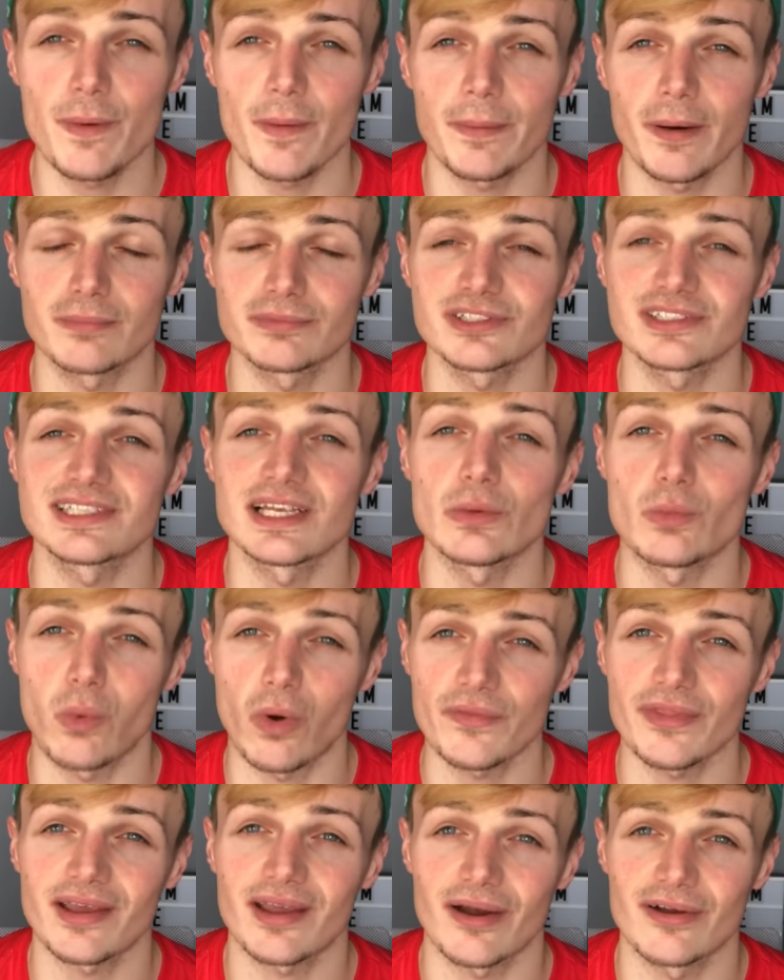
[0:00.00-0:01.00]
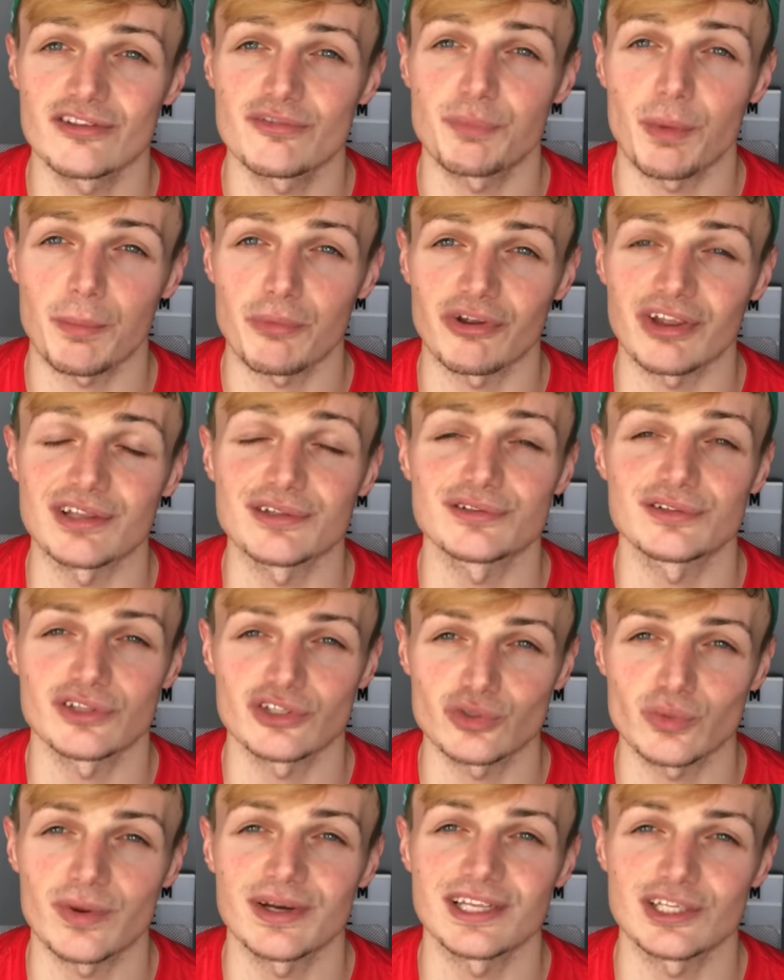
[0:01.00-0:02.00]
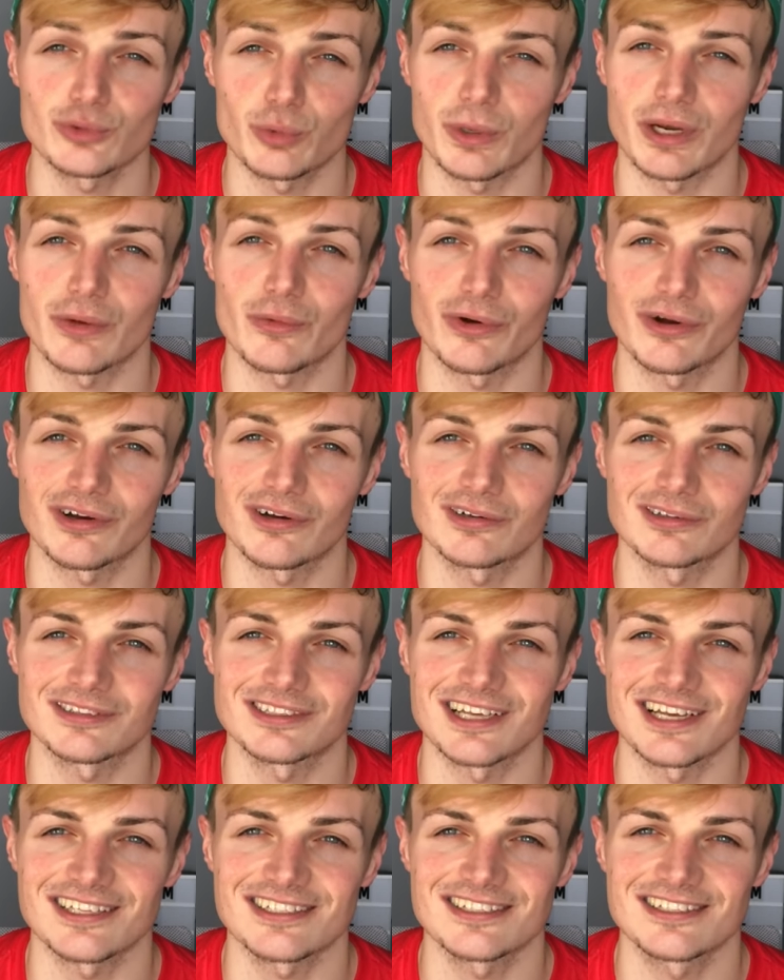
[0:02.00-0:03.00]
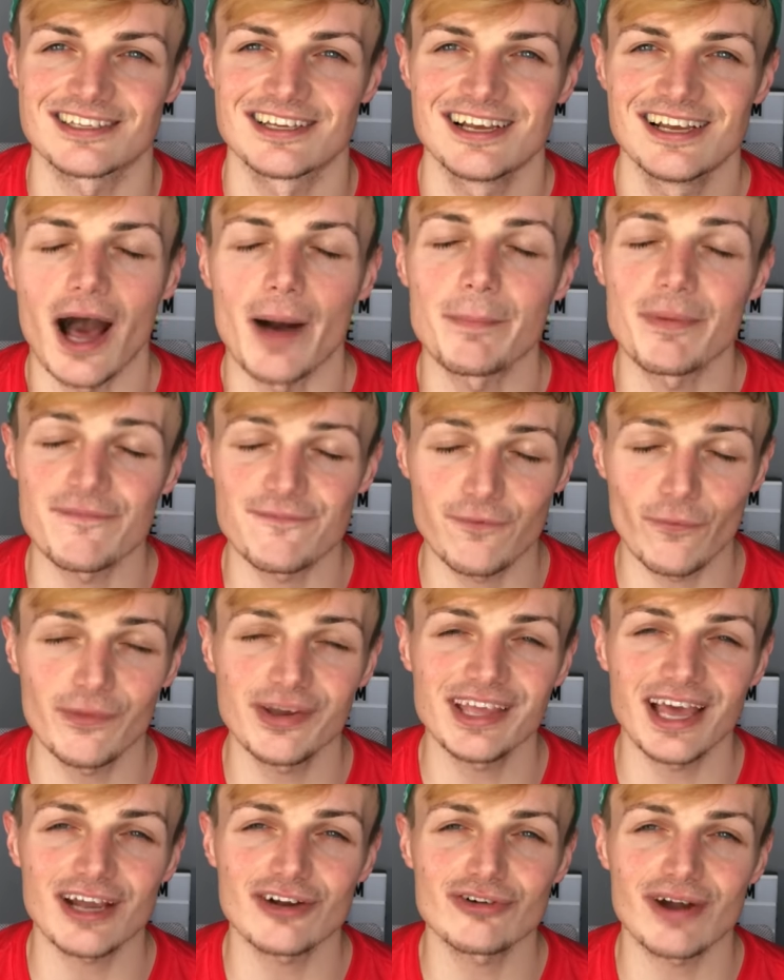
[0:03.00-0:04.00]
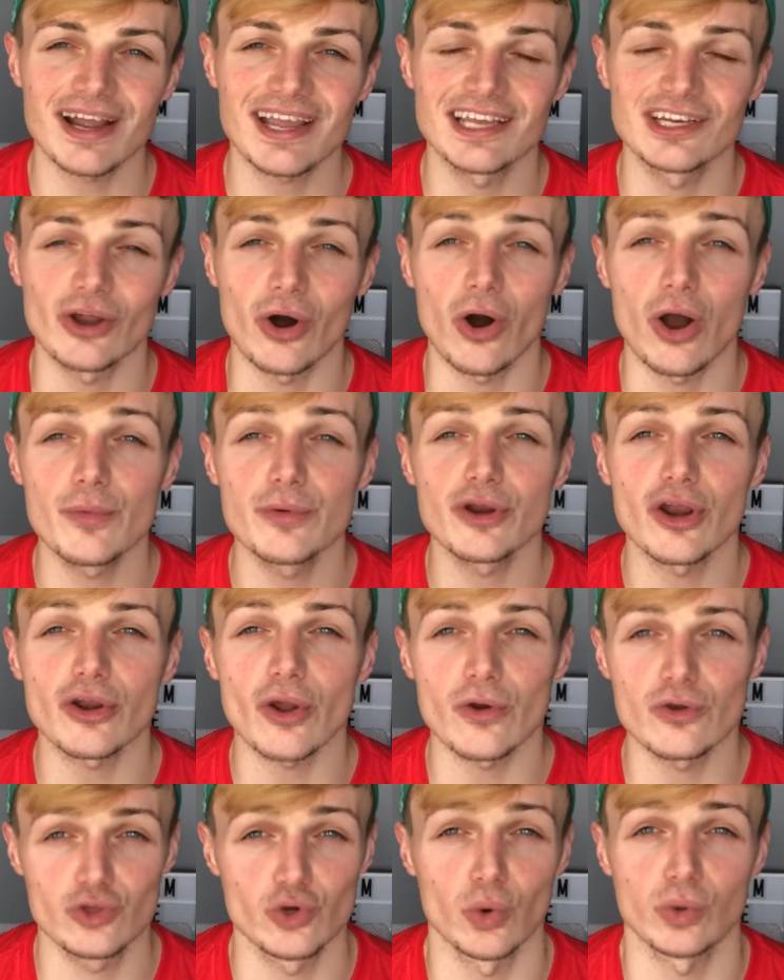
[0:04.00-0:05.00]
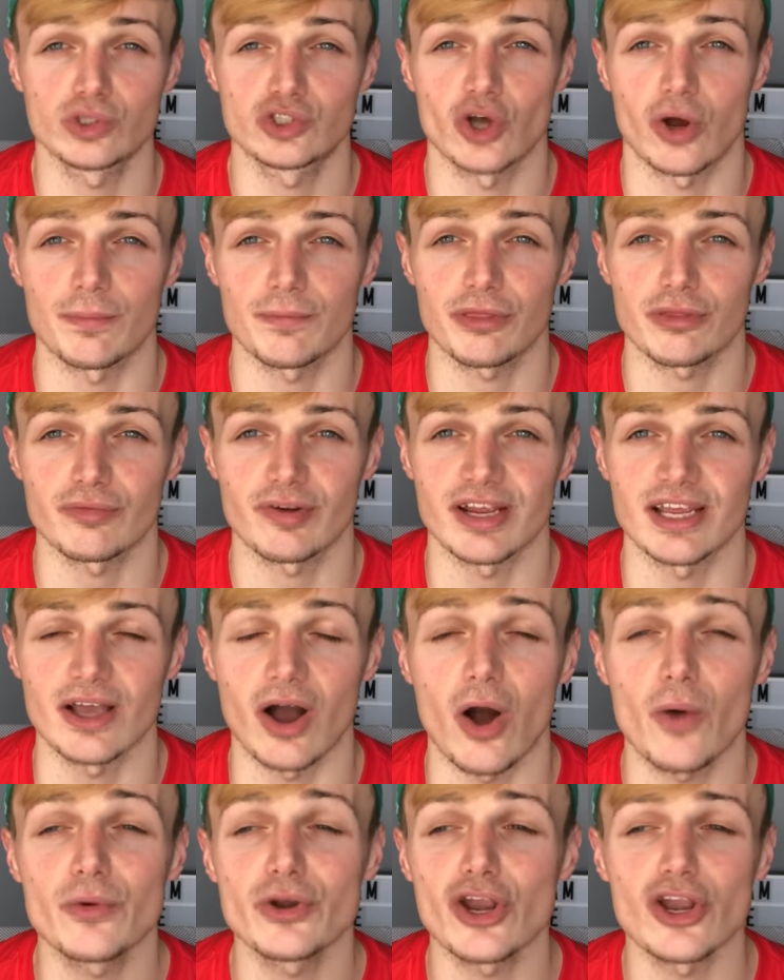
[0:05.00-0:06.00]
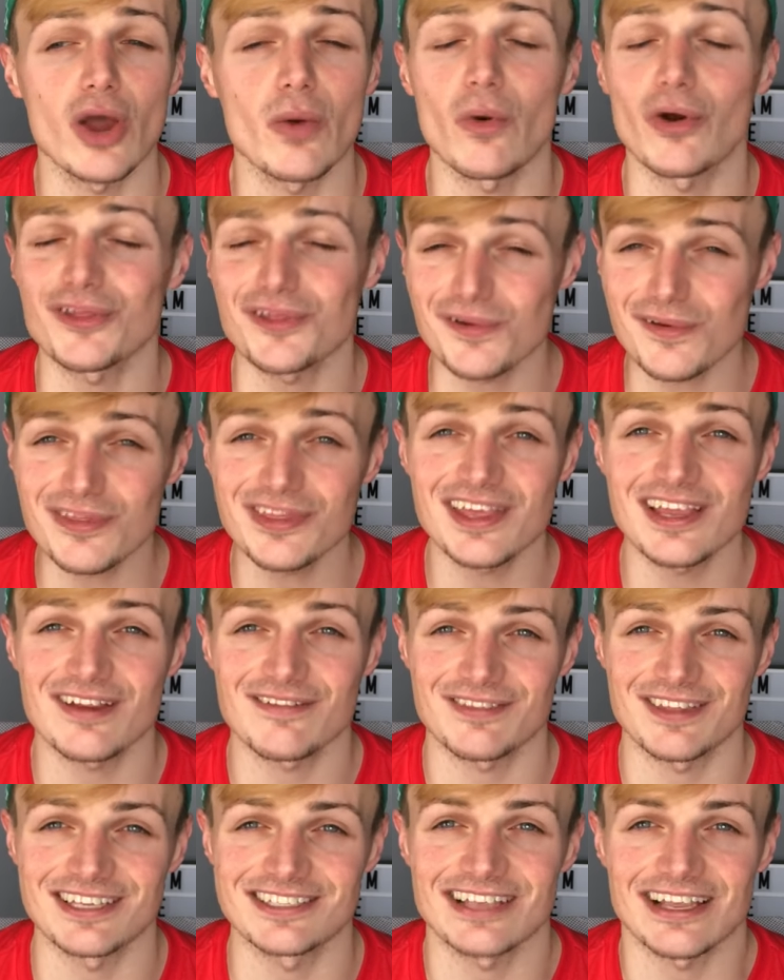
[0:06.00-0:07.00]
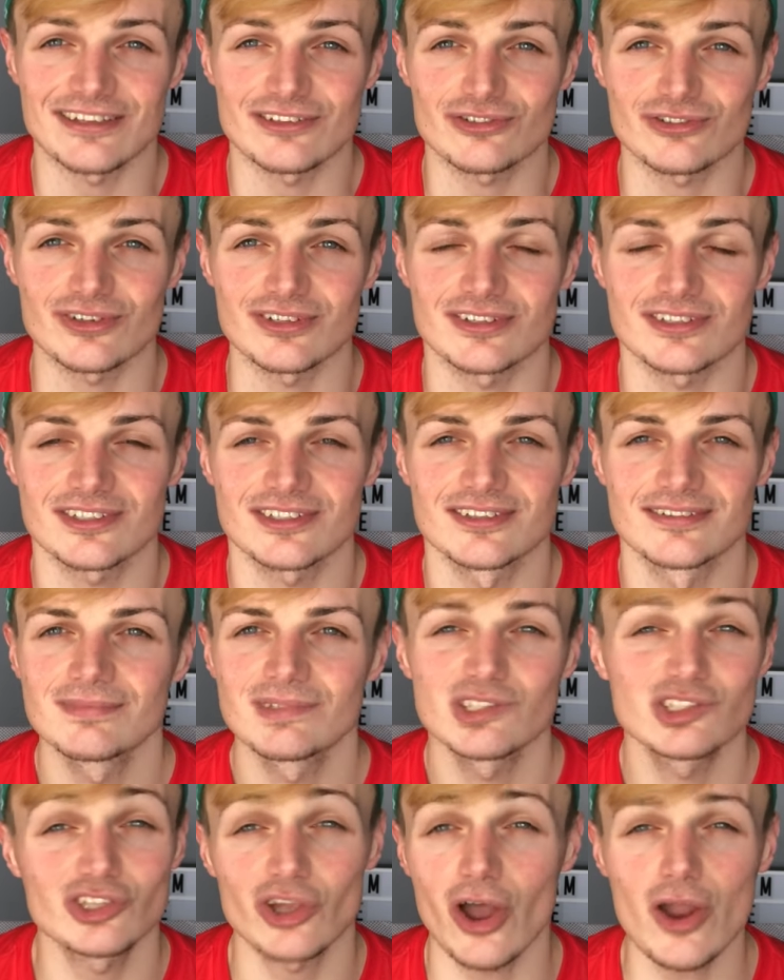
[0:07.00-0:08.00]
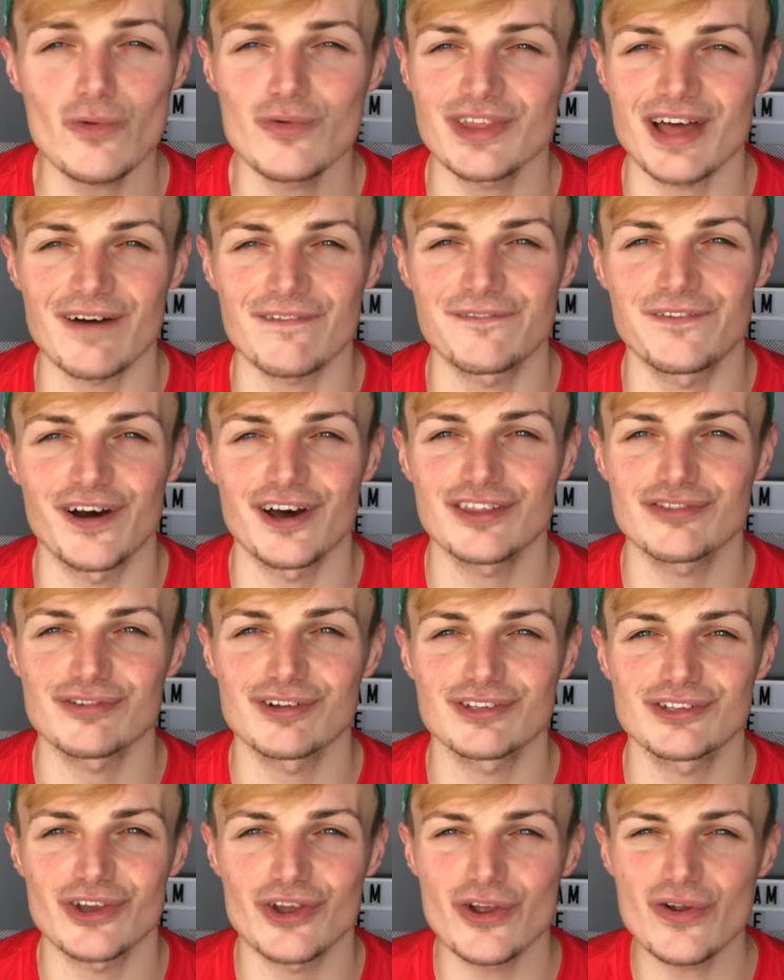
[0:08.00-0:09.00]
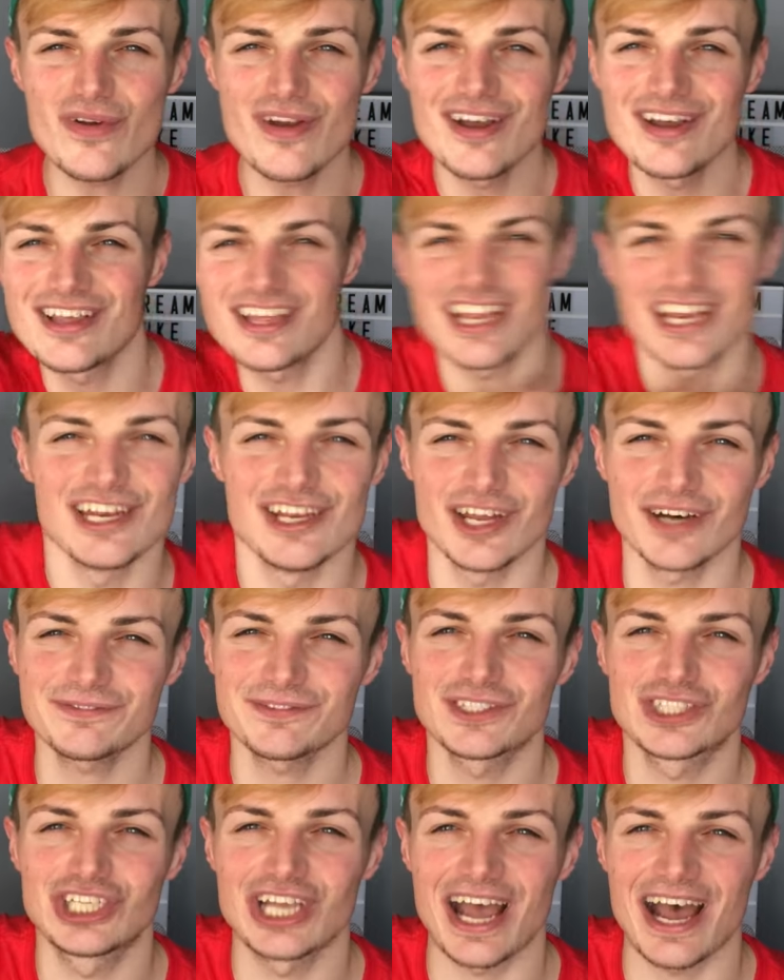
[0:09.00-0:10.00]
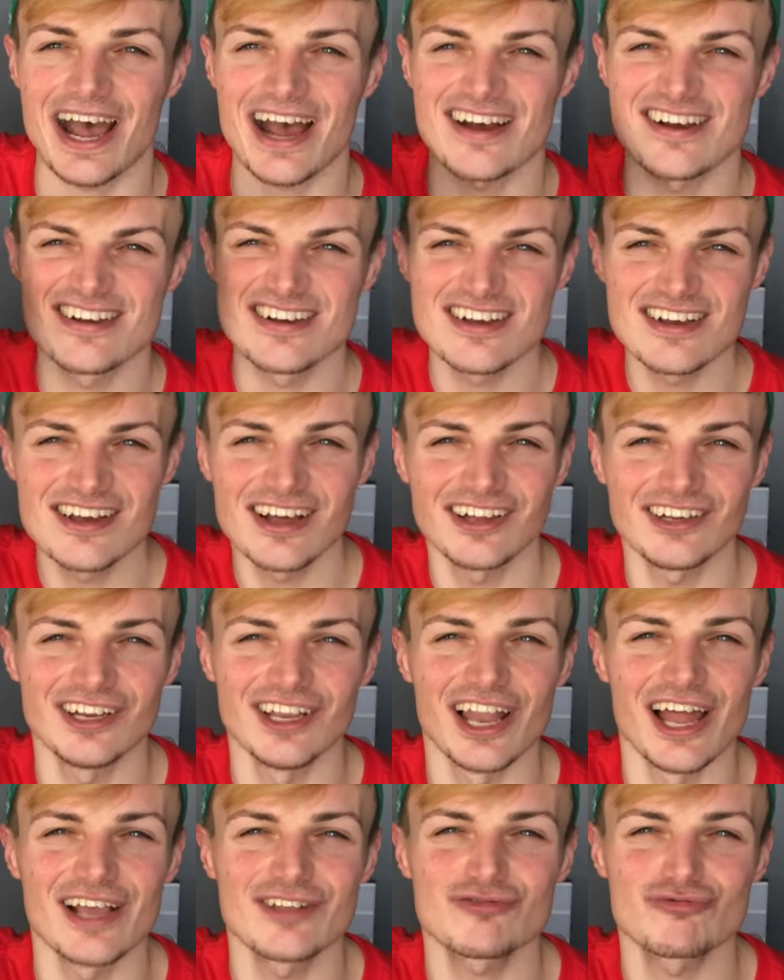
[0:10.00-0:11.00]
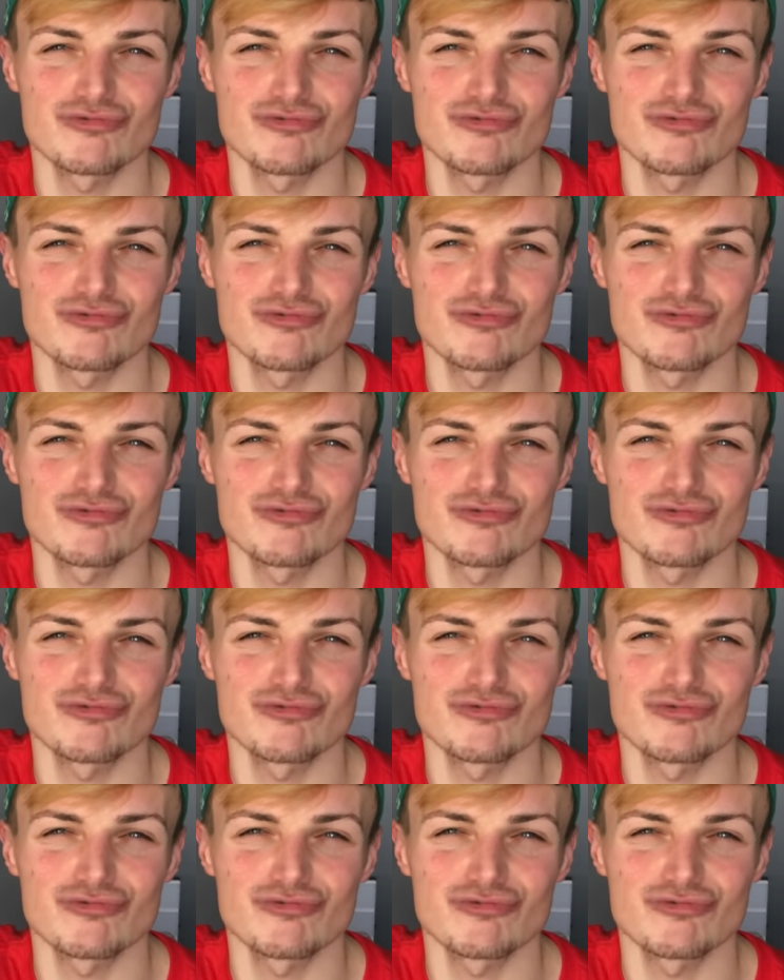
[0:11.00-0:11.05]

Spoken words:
pumped to see what they're going to be bringing to the 2021 contest. And before we get cracking, I want to know your top three. I want to know what you think of these entrants. So without further ado, enough chat, let's